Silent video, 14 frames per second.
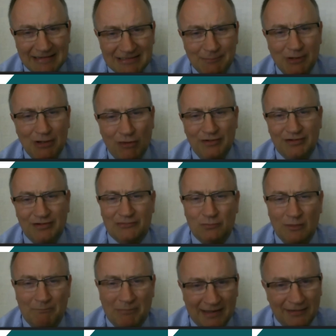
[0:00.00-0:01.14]
To be honest,
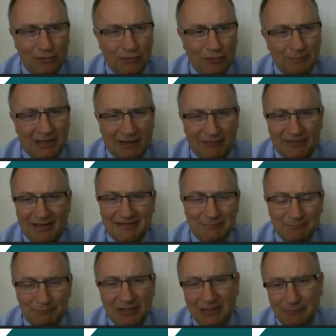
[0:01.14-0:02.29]
we've banged on about
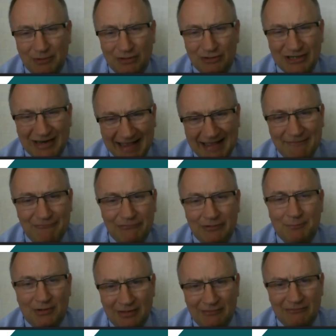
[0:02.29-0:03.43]
that in pretty much
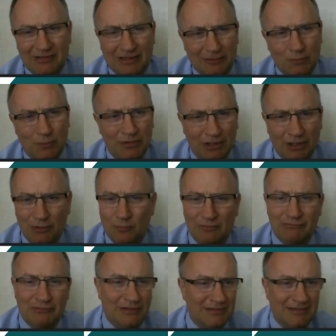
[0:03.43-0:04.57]
every private equity note
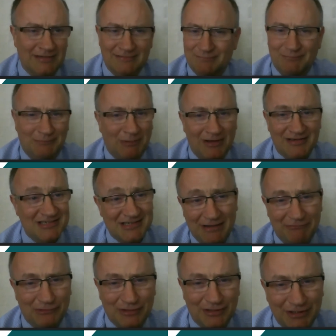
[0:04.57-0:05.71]
we've written in the past
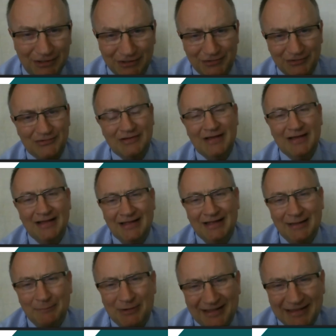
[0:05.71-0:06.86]
several years.
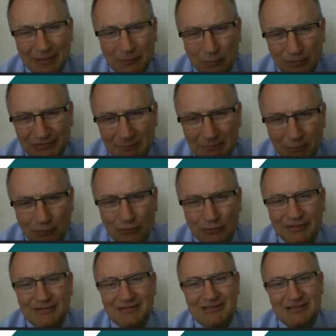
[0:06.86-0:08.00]
But I think what's
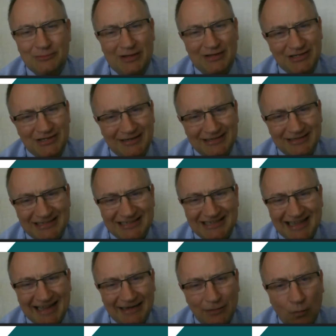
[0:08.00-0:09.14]
important is to actually
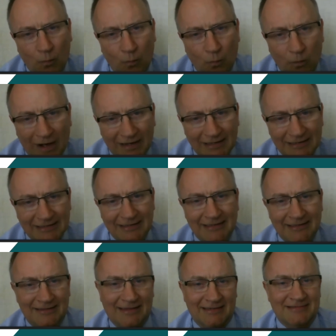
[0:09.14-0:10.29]
understand
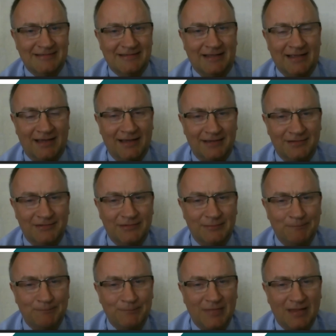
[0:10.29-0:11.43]
why that's the case.